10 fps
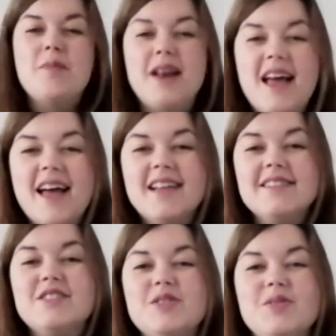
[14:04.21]

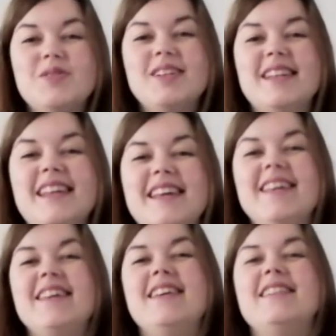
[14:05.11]
Plans to
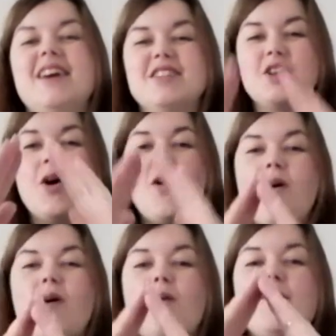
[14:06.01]
lead us
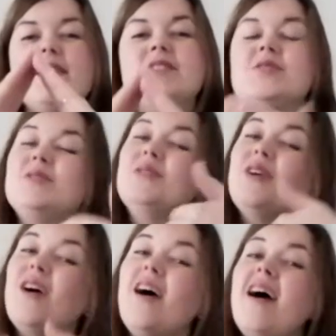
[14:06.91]
home into
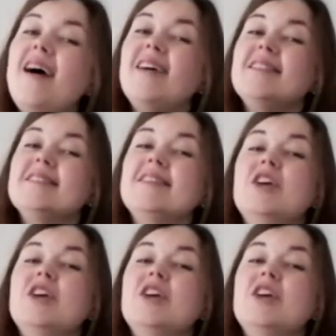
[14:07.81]
your heart.